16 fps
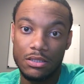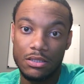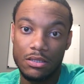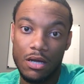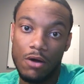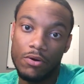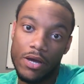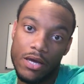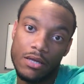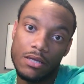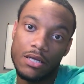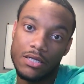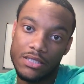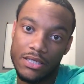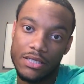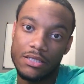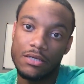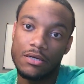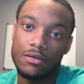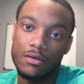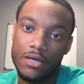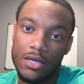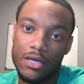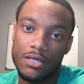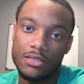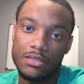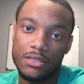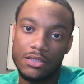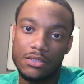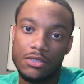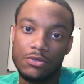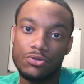Okay, I say, all right, I
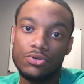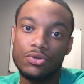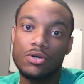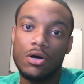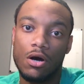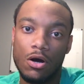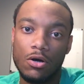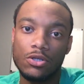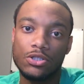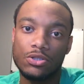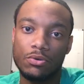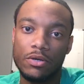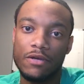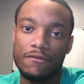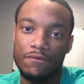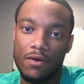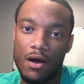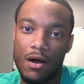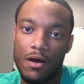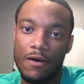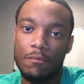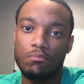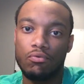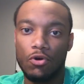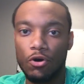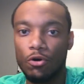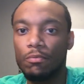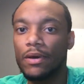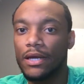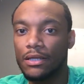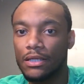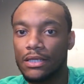see. So you call 25
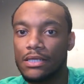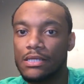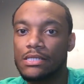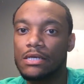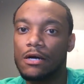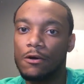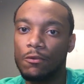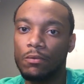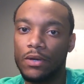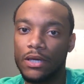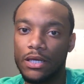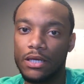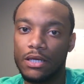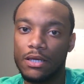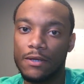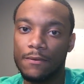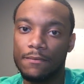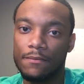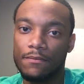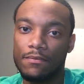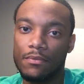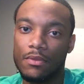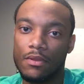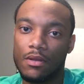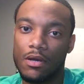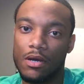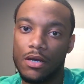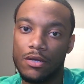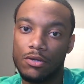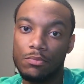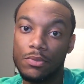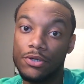probate leads a week,
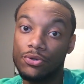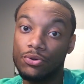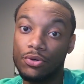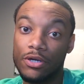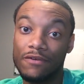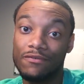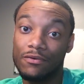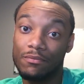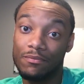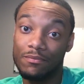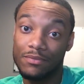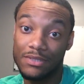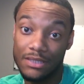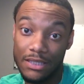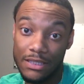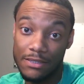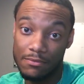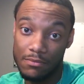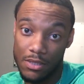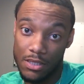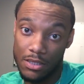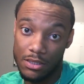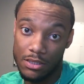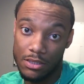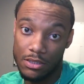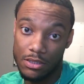and you've been doing it for 6 months.